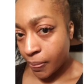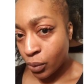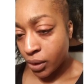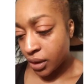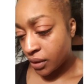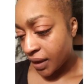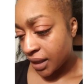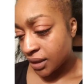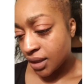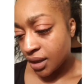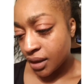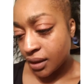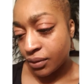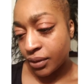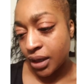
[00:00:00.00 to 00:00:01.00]
what you've had
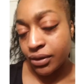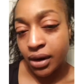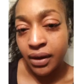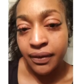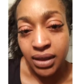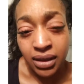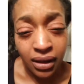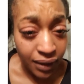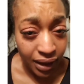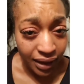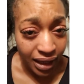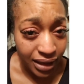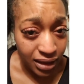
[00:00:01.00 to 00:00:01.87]
done, the regrowth and stuff like that.